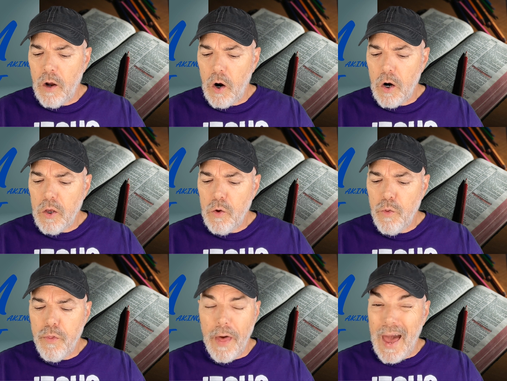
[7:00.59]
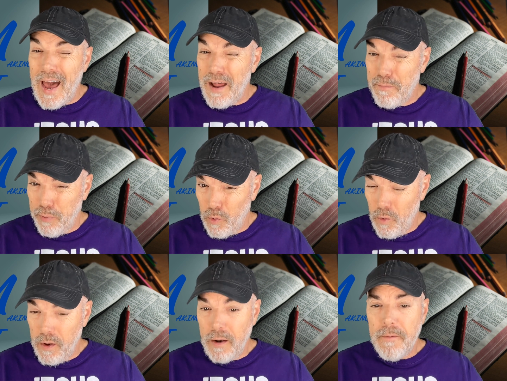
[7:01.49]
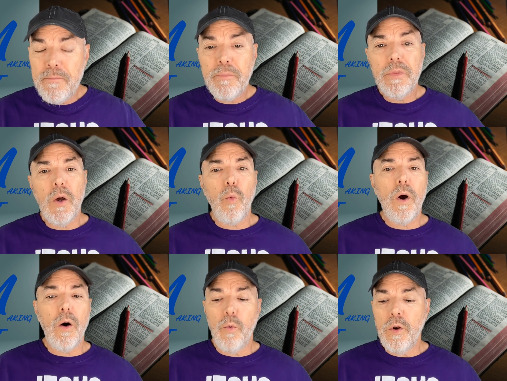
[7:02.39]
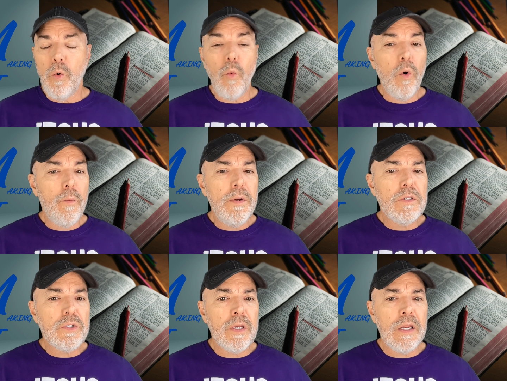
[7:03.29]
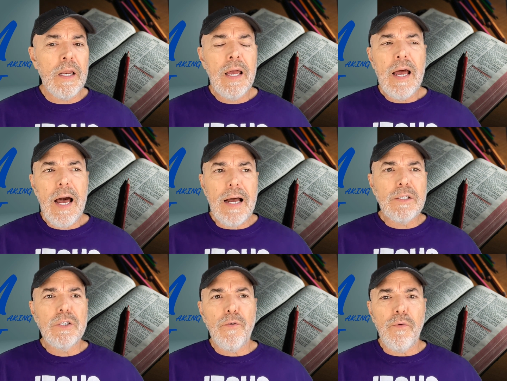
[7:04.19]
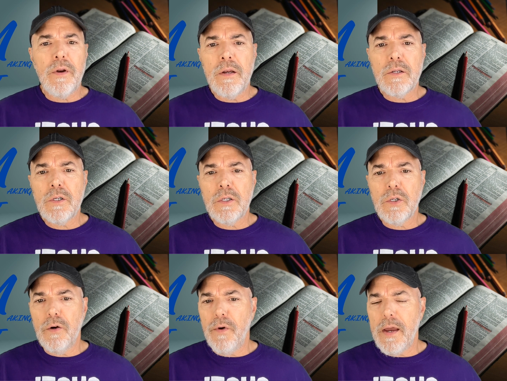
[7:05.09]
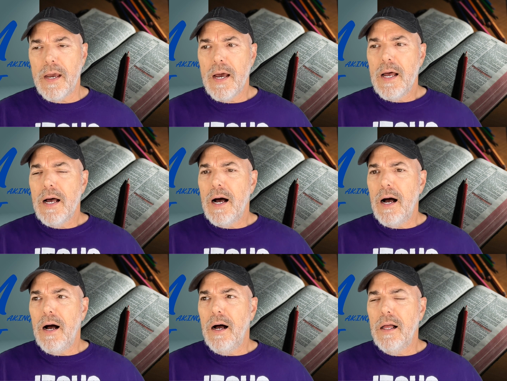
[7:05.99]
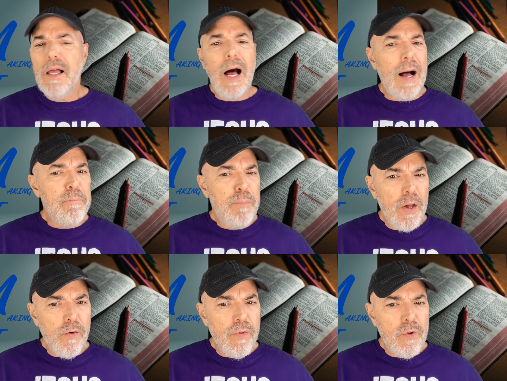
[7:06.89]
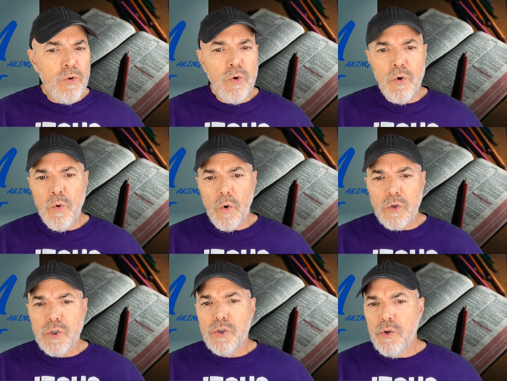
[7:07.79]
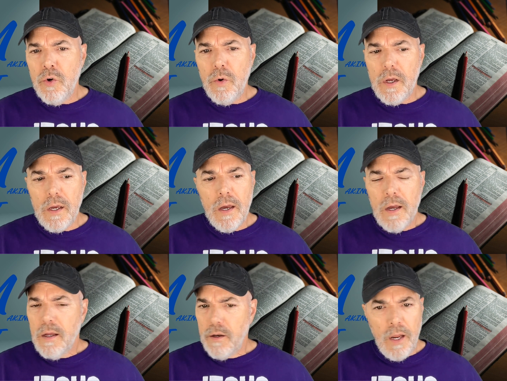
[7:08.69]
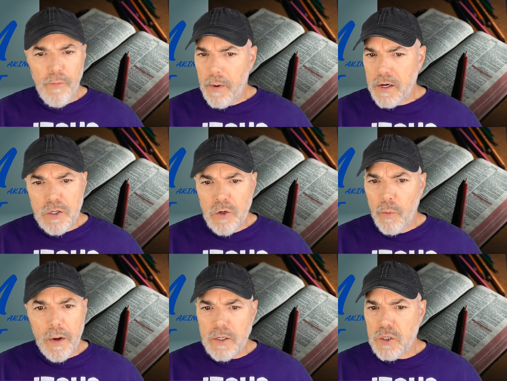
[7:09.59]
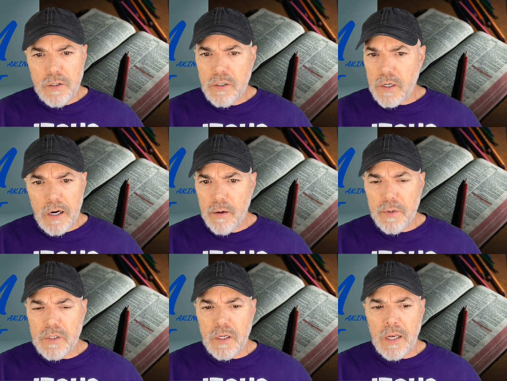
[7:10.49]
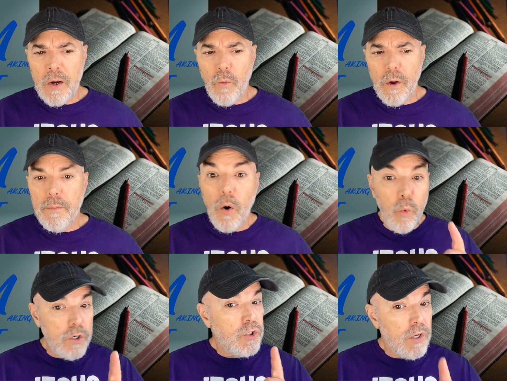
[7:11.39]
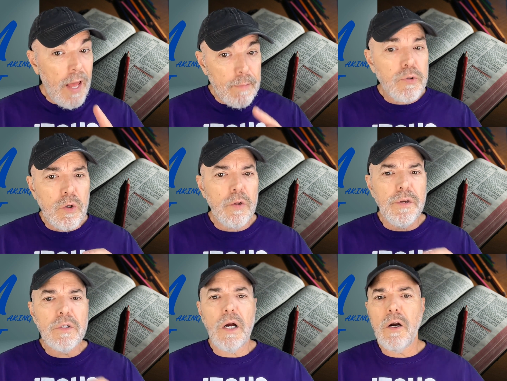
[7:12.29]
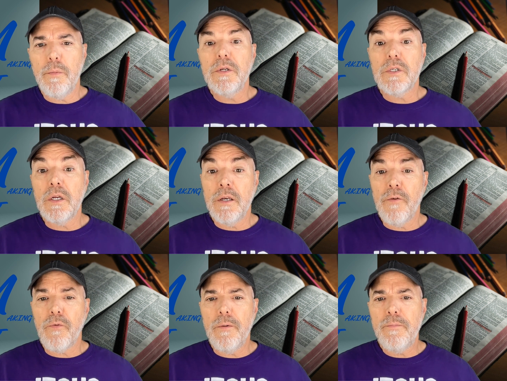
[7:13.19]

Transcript: argue that point, that well, we don't want to be seen as different in the sense of a uh, I'm better than you or snooty. Everybody, nobody should desire to be seen that way, but we should absolutely desire to be seen different.